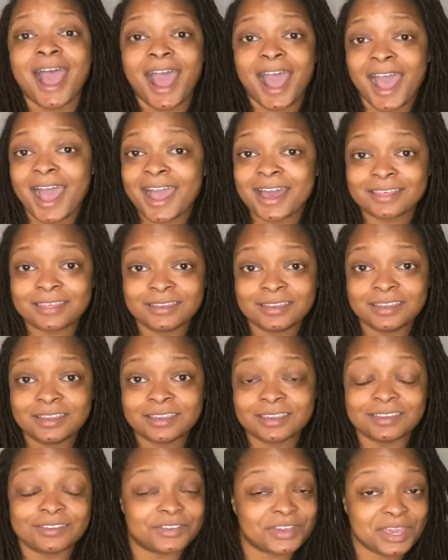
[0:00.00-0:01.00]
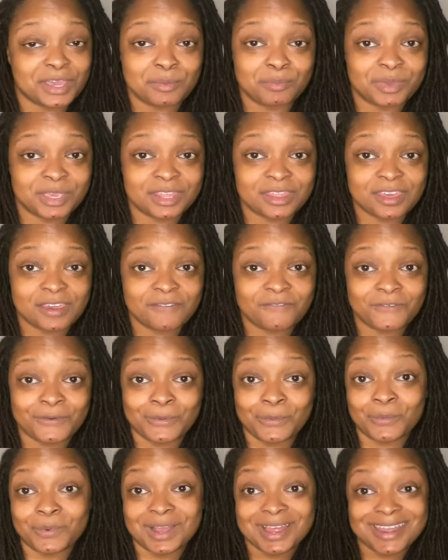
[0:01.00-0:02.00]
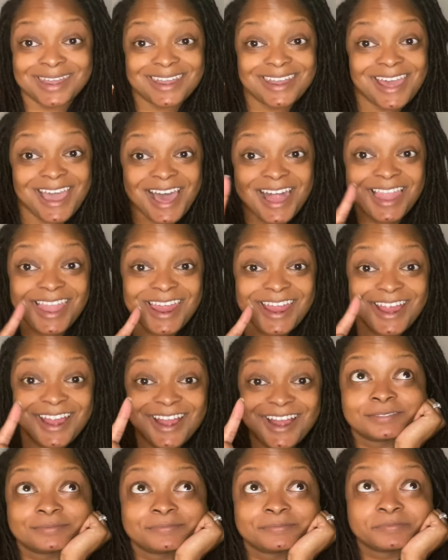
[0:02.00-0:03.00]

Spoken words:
I think you can't beat that for $1.